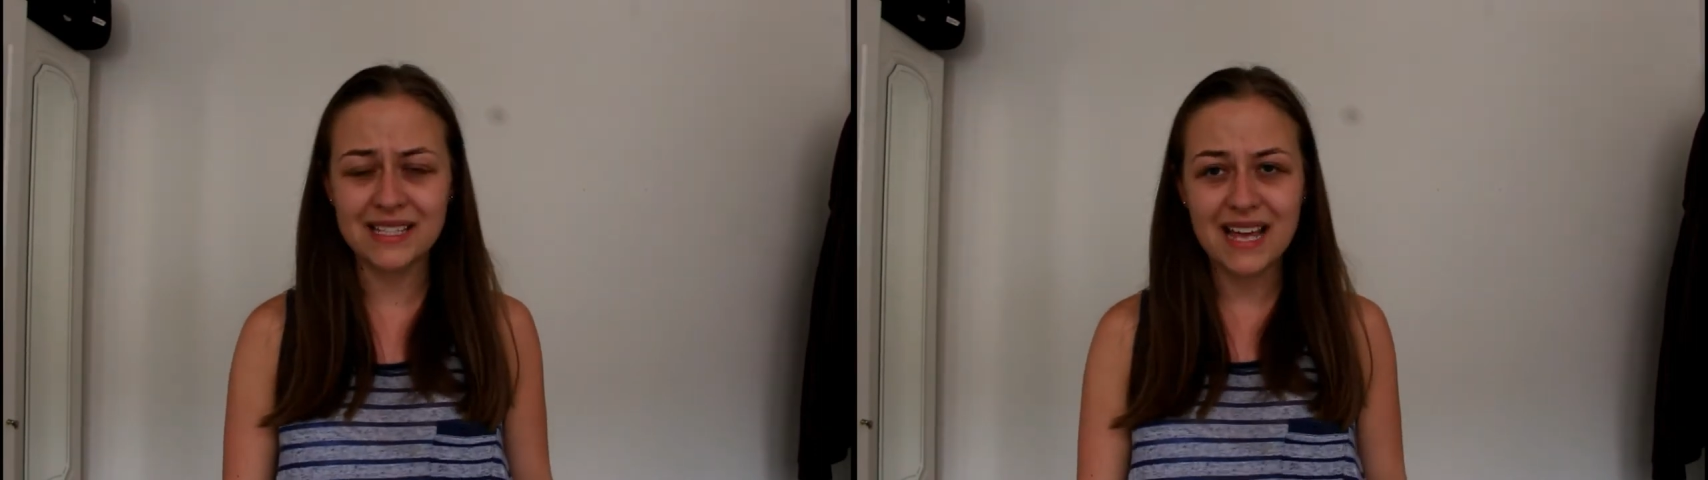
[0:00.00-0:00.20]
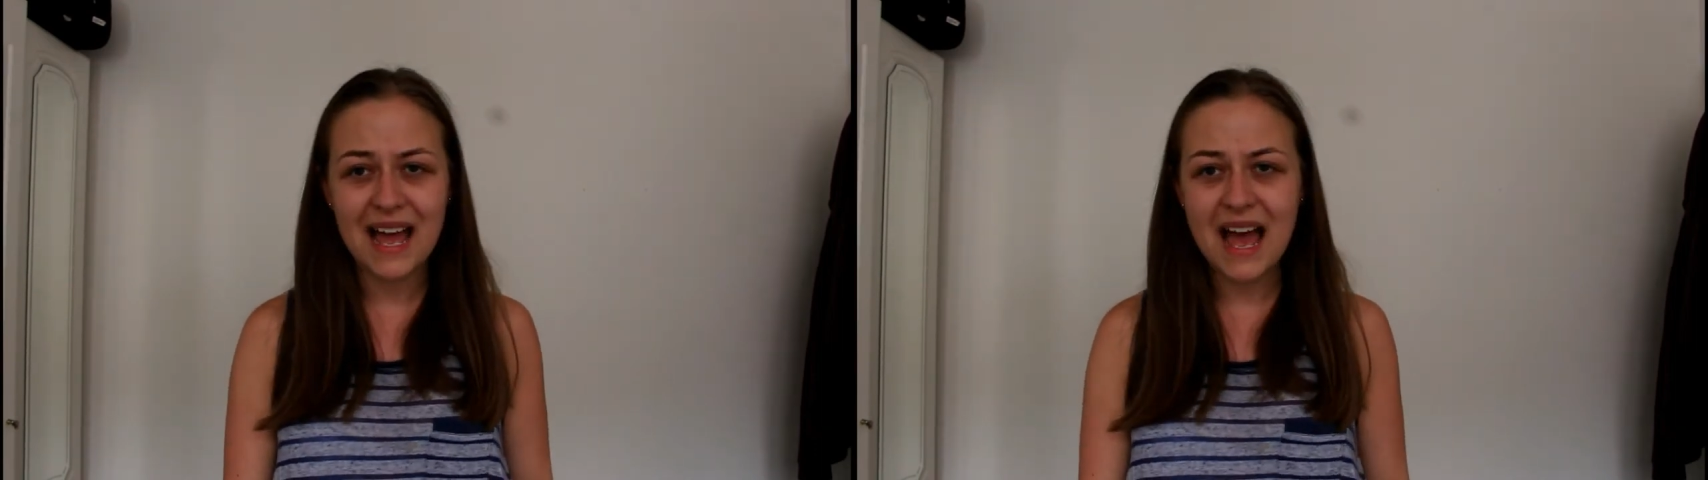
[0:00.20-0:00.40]

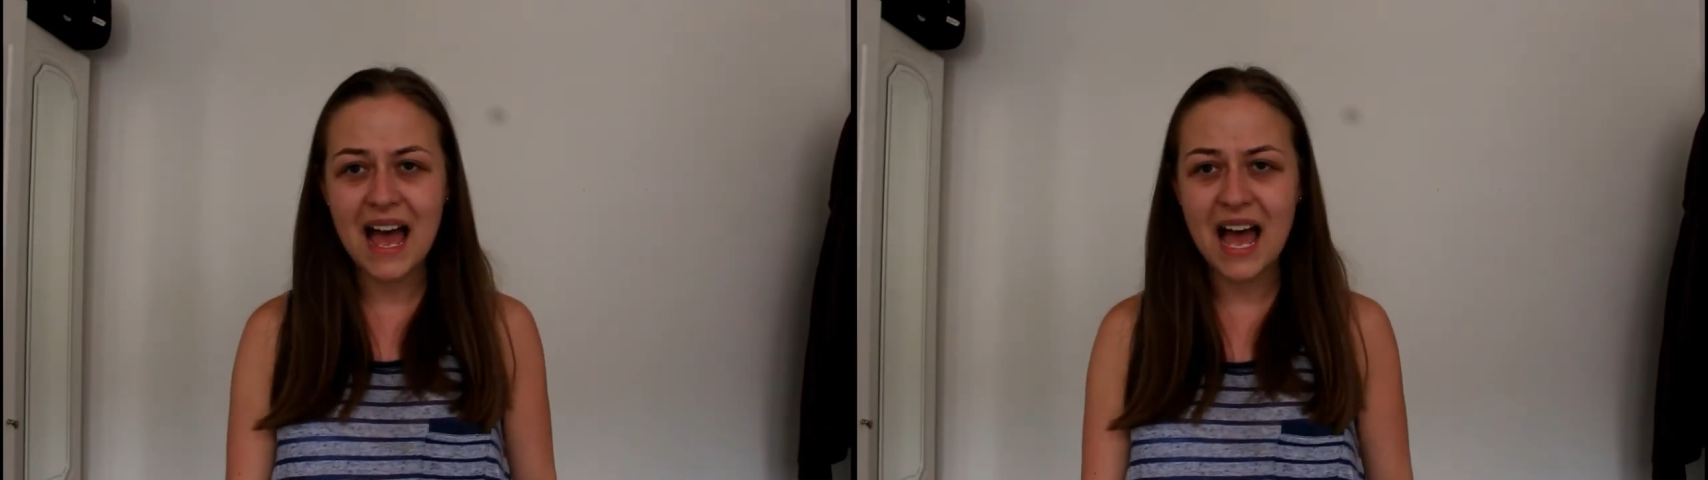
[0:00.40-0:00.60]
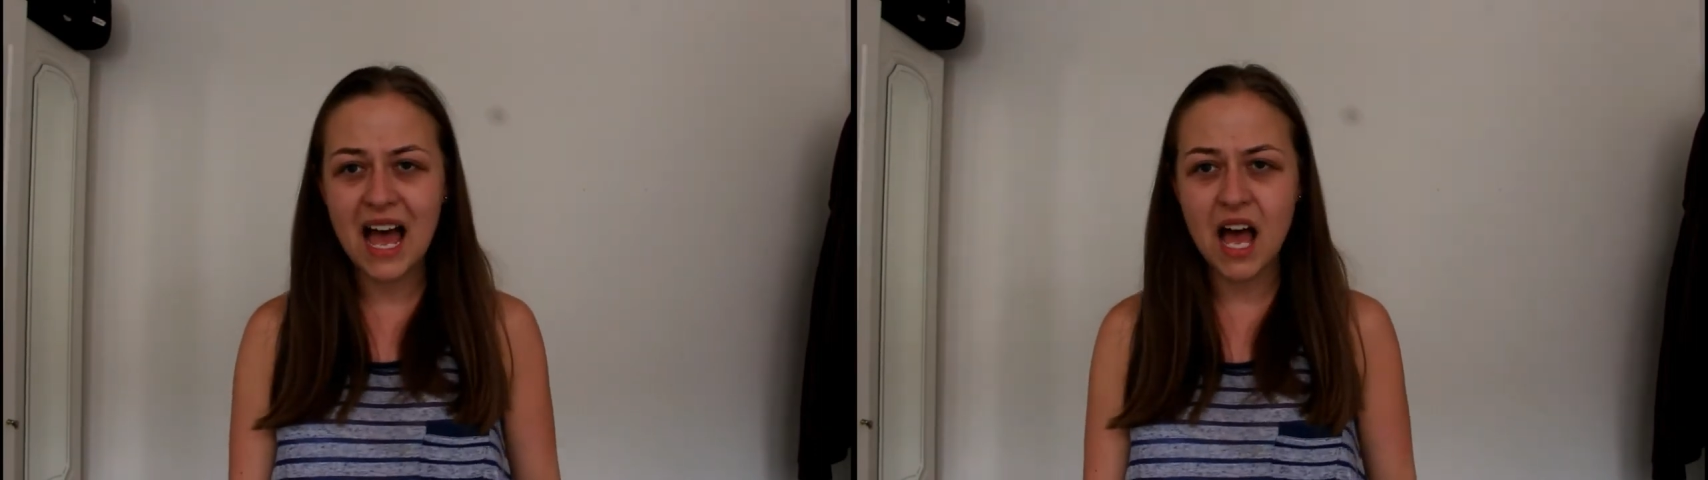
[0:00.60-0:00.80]

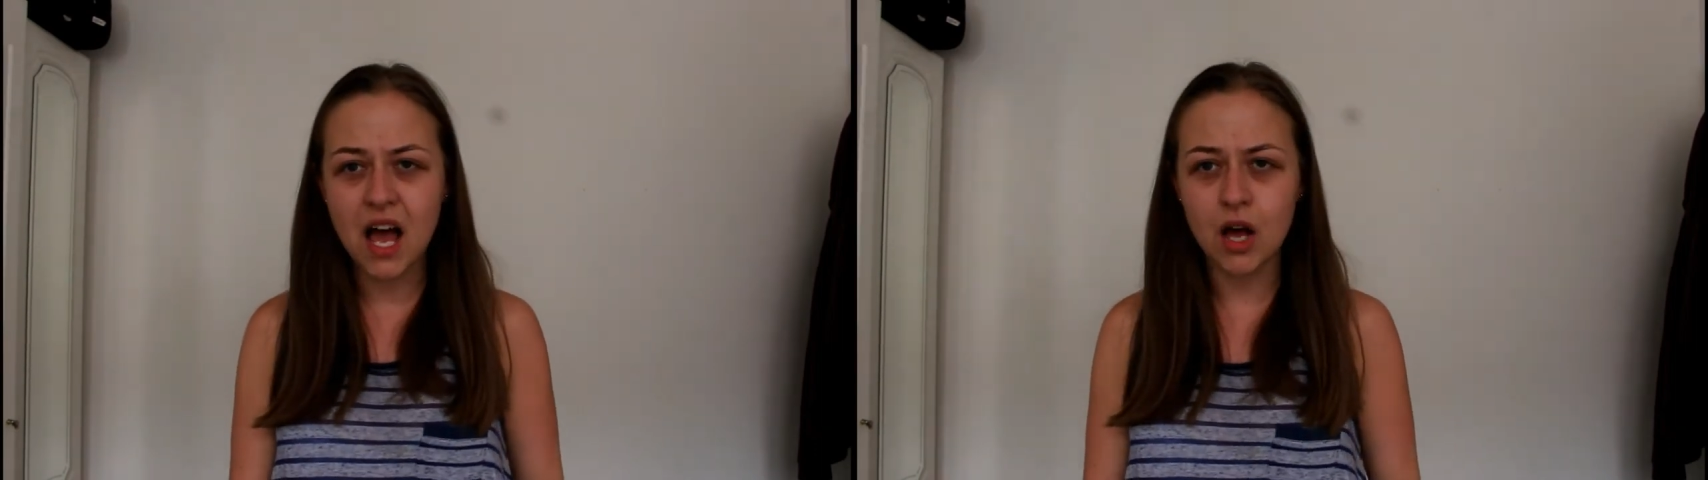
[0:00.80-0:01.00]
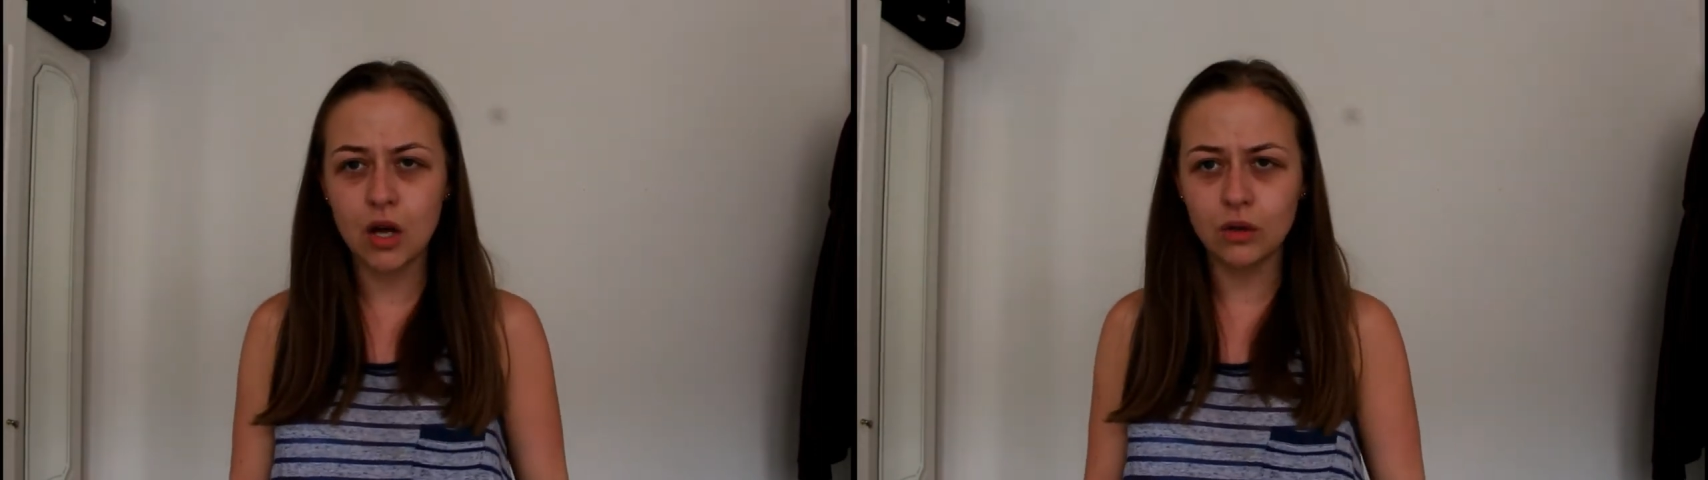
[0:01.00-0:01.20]

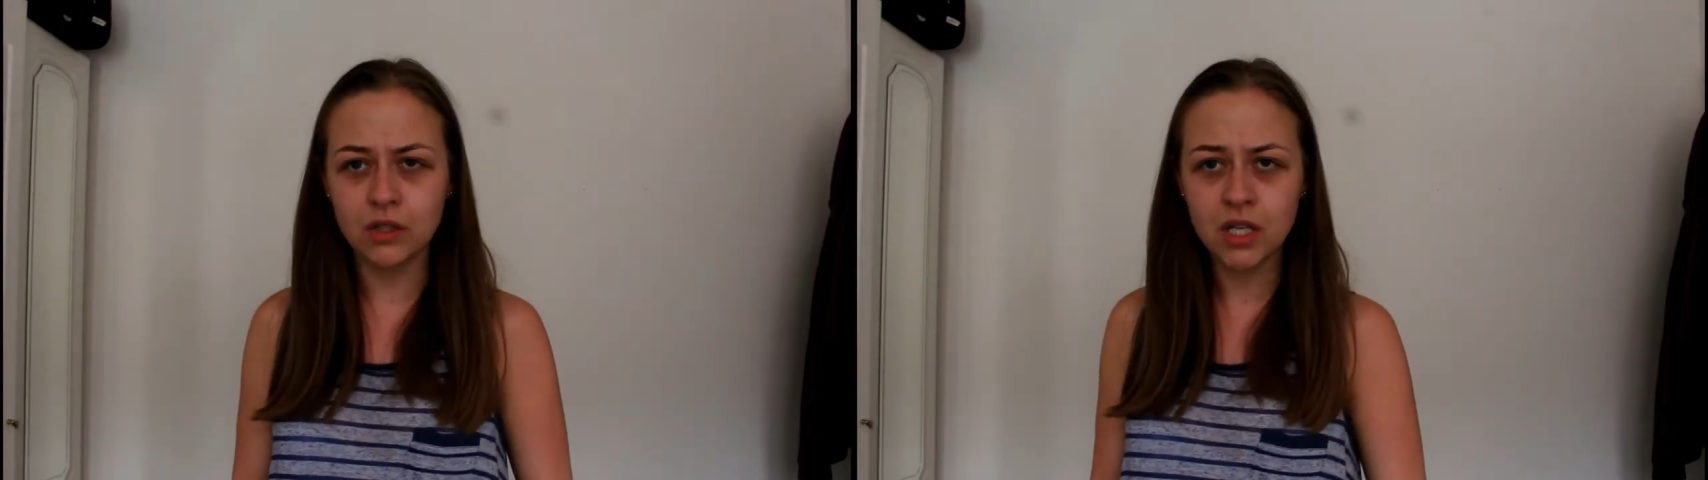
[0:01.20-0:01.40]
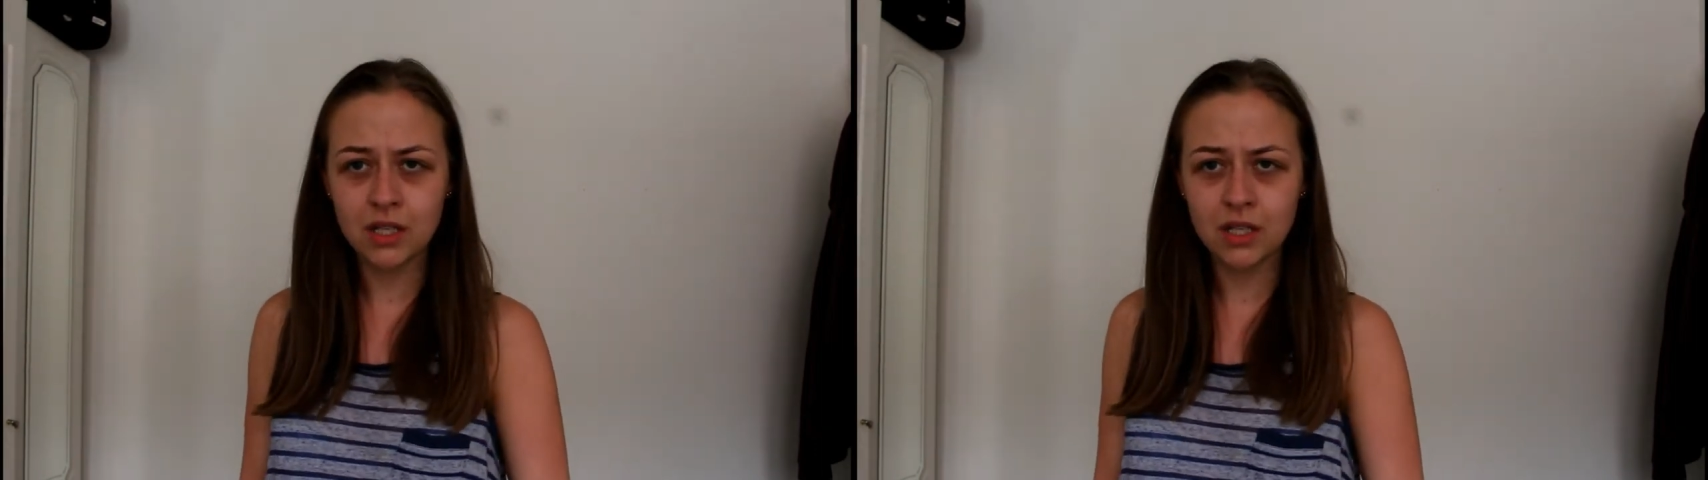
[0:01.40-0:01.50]
down.